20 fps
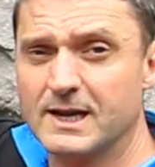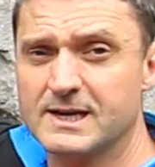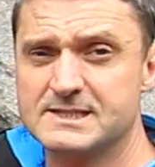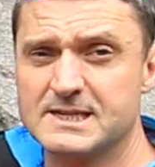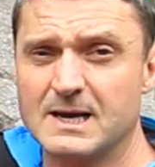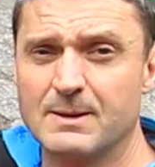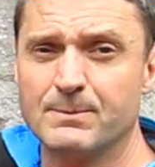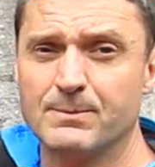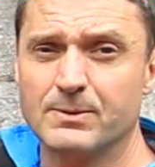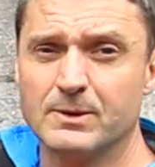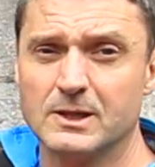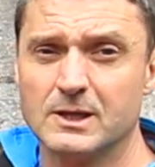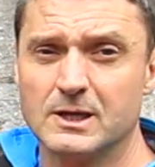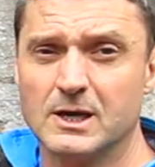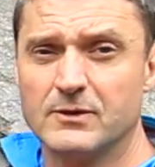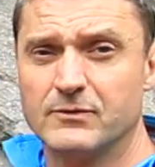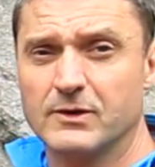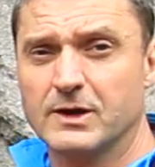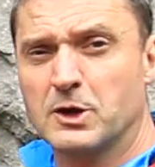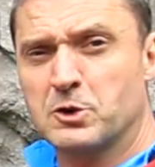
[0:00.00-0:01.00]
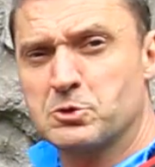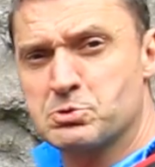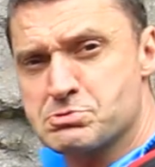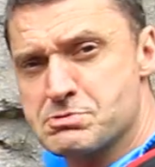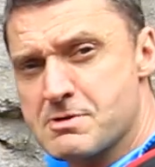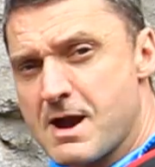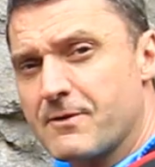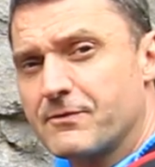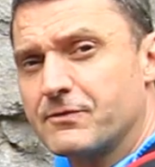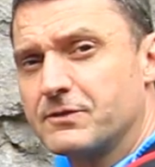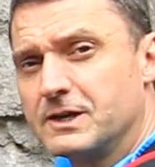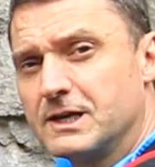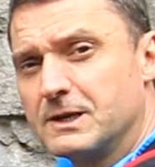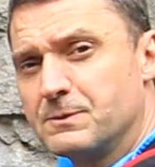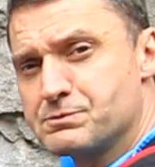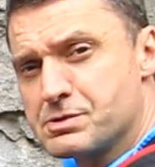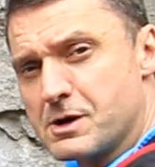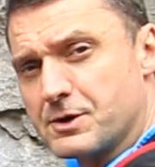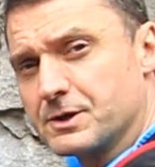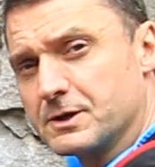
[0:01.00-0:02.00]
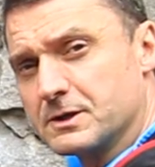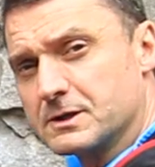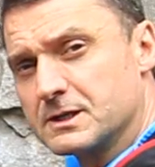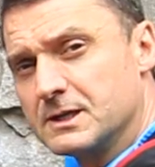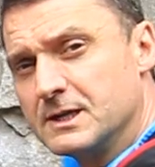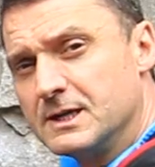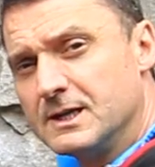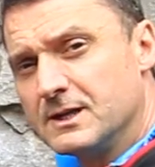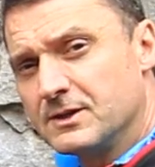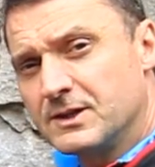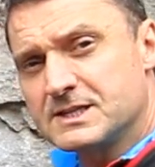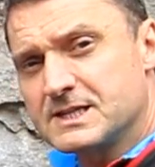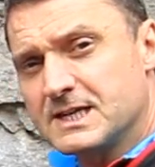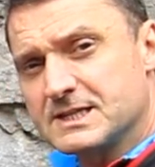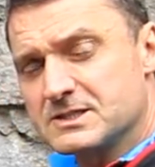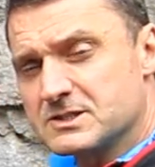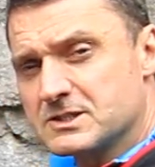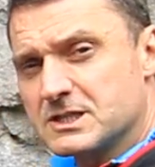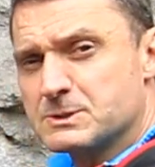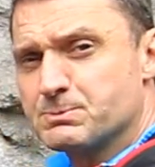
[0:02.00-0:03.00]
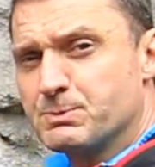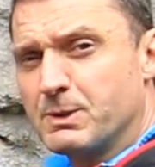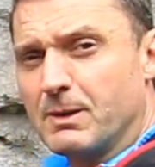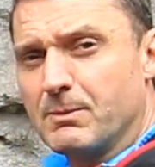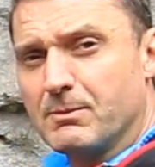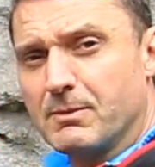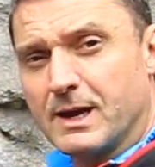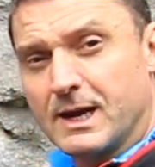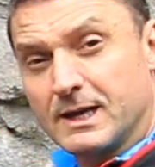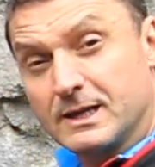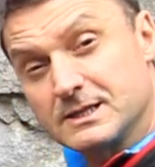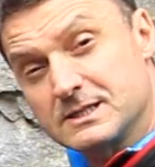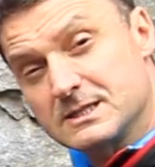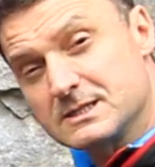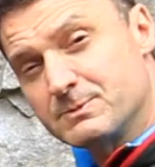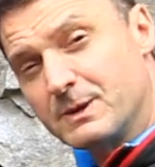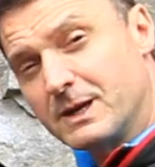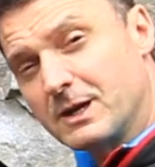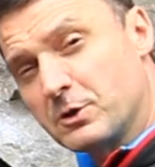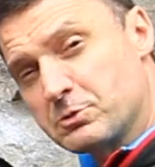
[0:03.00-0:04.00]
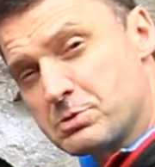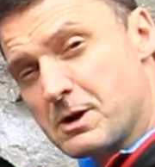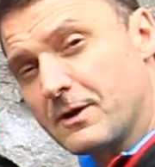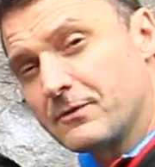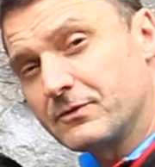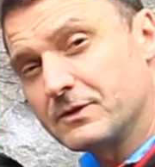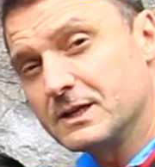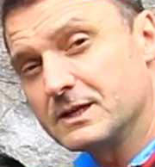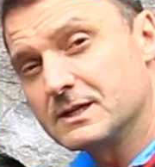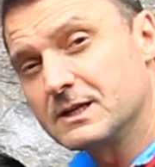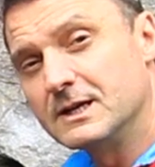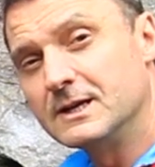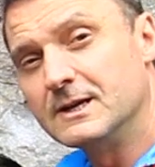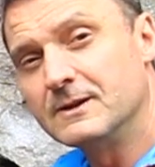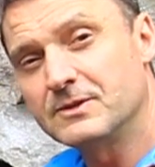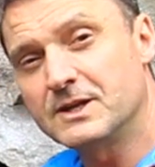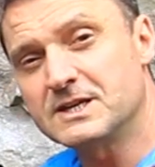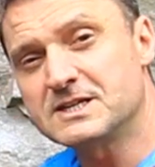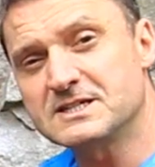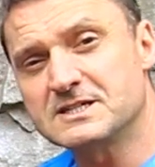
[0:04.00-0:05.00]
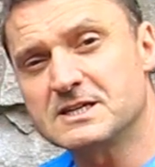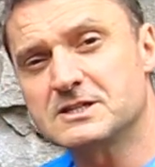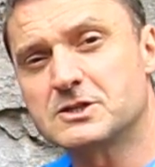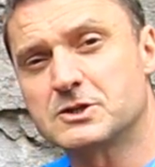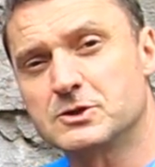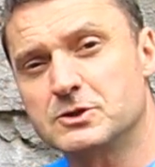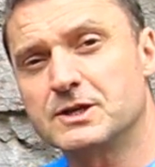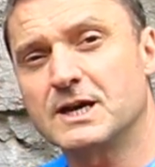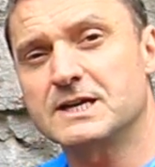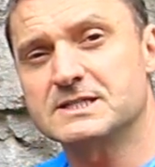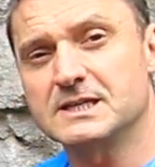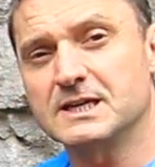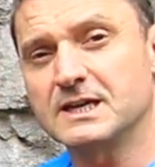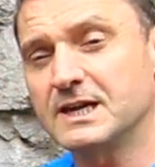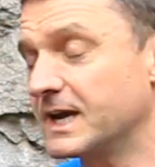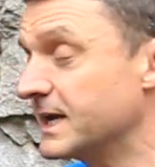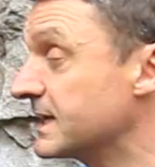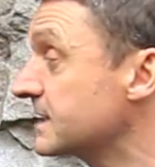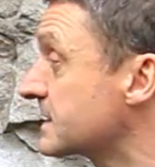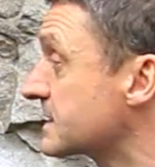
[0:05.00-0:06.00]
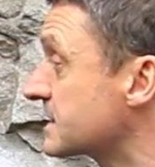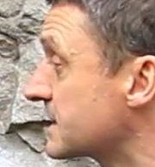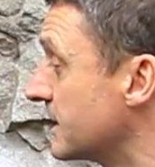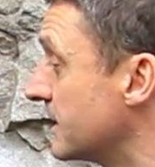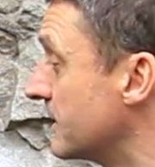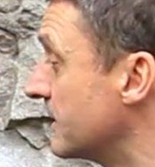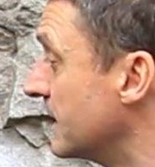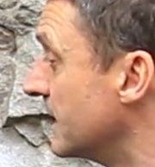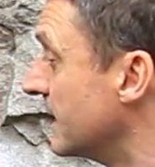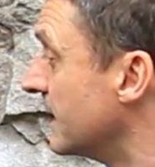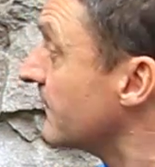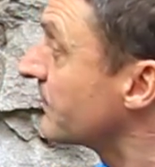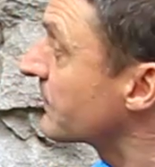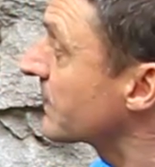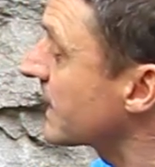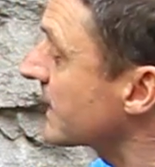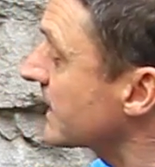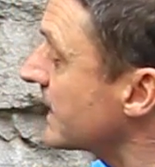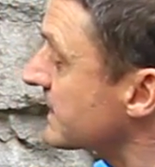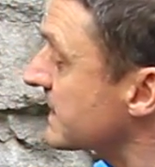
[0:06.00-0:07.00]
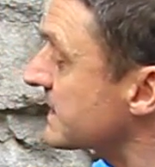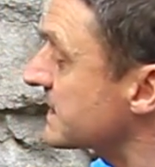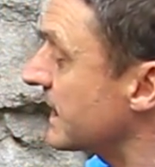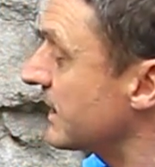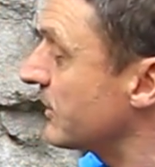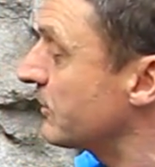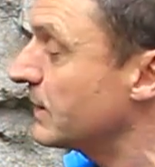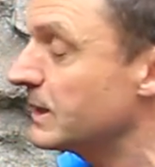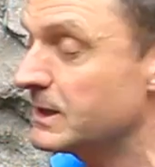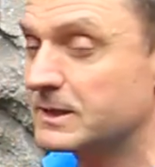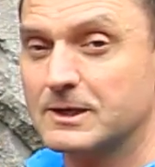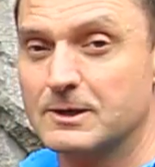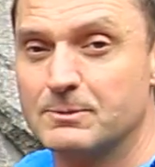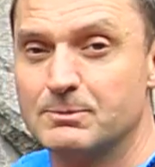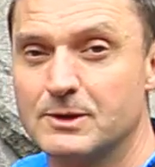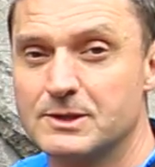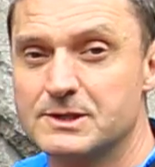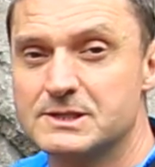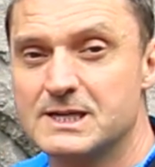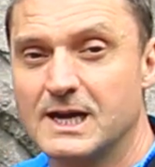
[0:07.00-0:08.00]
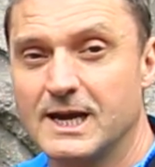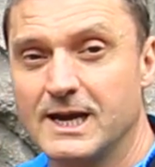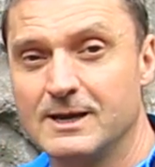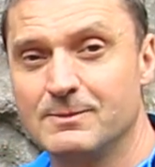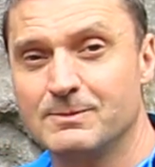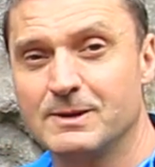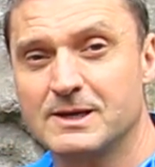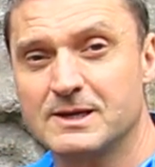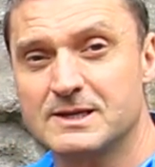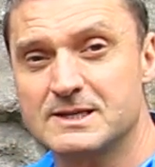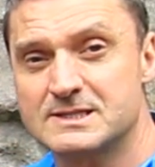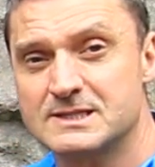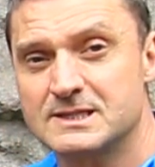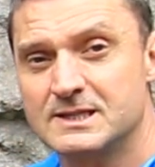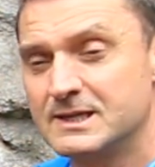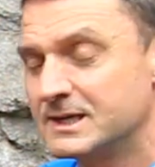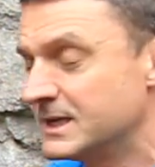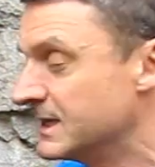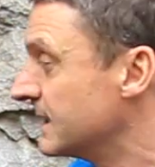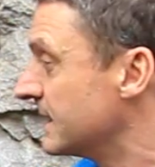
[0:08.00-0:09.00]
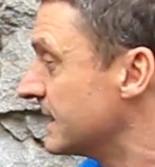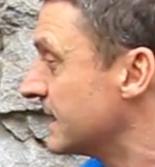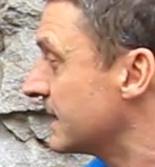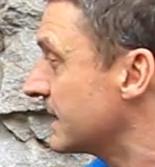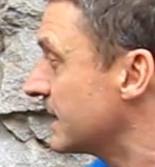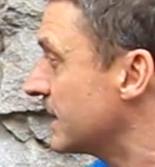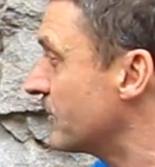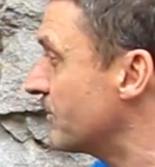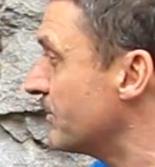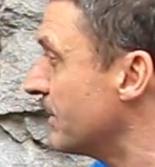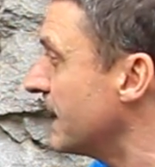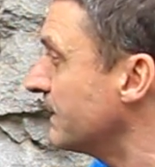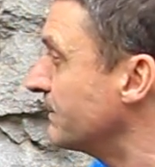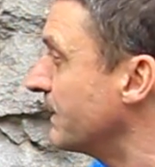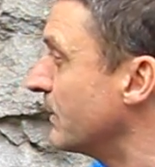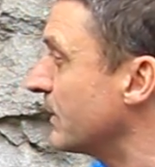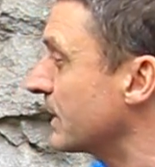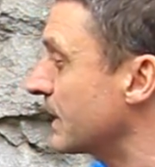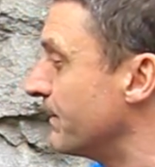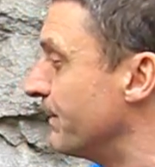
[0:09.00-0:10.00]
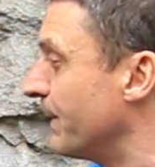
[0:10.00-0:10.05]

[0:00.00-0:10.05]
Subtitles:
example of a crafted product. This hasn't just been made, this has been crafted. This is as good as it gets. So I'd like to say well done, Montane, because you've made me want to